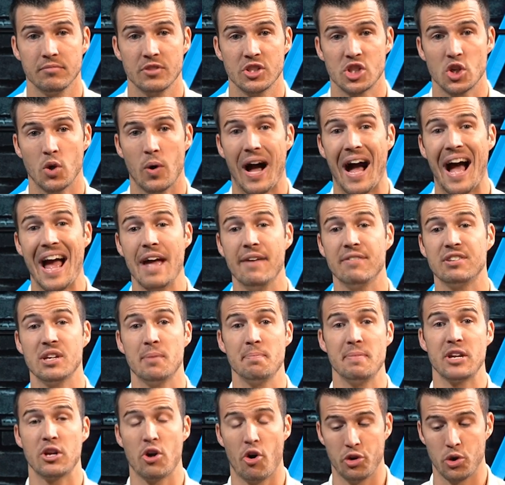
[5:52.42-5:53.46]
So I have
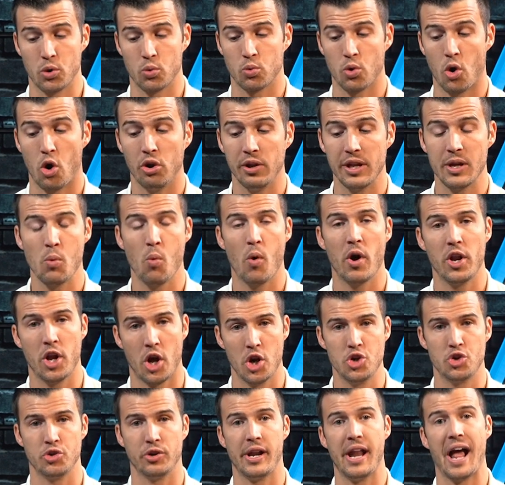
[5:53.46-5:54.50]
something called a rolling
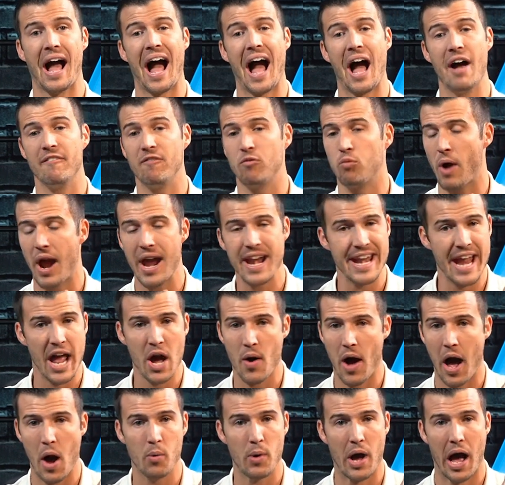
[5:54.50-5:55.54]
100. Right now,
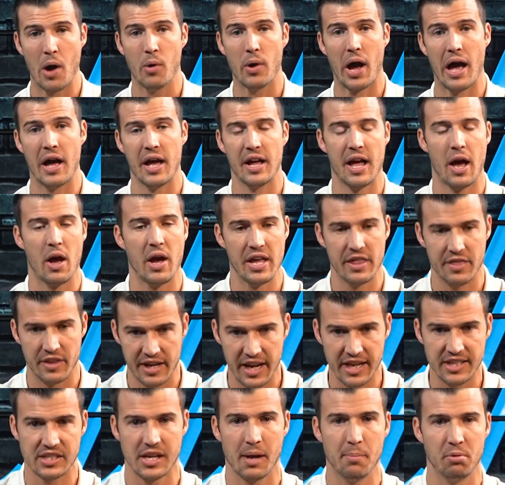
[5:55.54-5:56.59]
I, I, I, in the
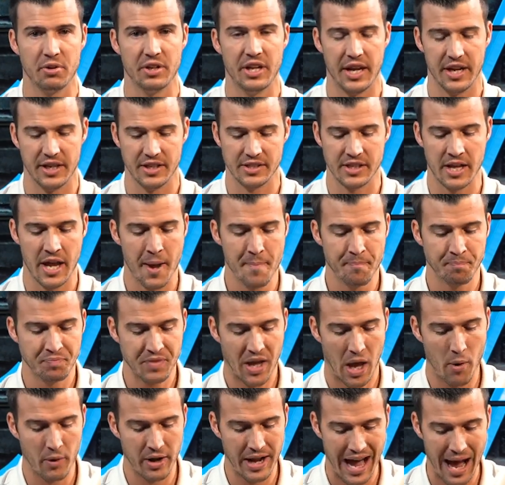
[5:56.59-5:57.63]
next couple days,
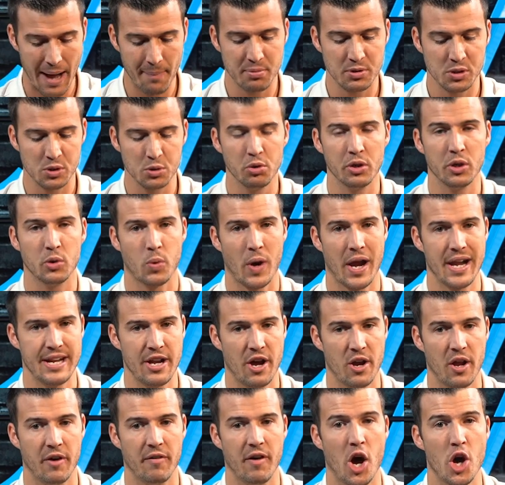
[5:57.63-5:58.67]
I would absolutely write
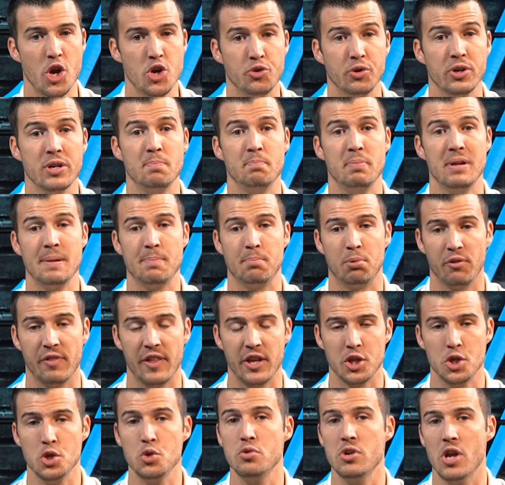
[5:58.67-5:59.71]
down 100 people
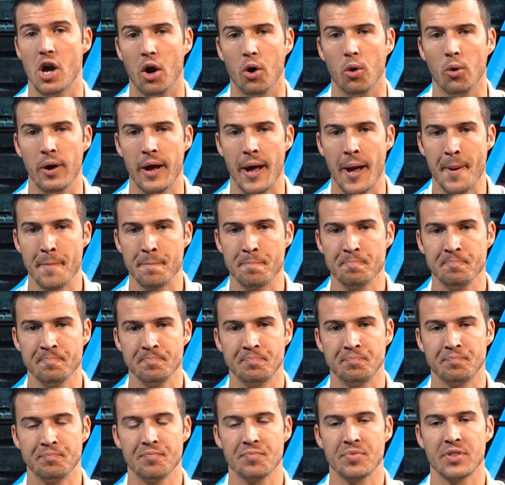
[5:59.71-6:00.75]
that you know
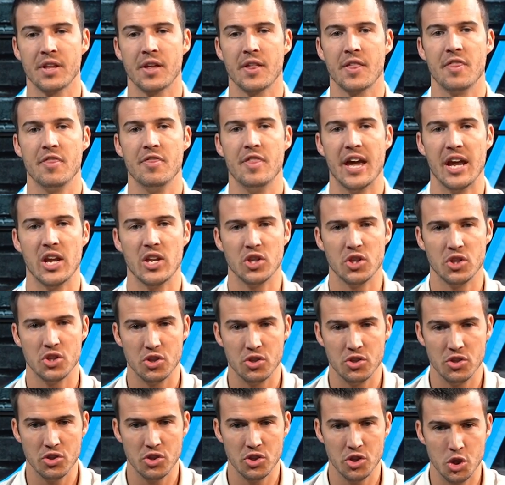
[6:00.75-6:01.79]
that
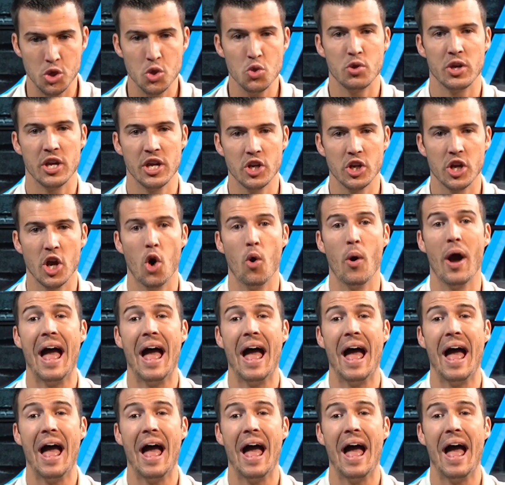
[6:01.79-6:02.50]
you can go